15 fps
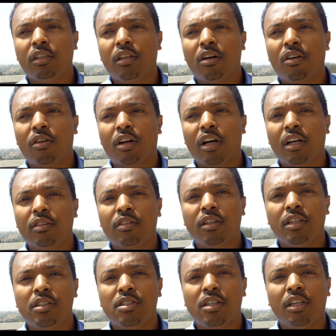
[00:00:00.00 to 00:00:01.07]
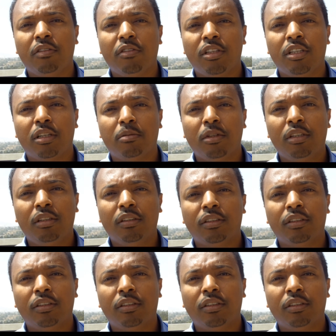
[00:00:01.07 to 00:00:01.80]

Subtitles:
in our country is inevitable.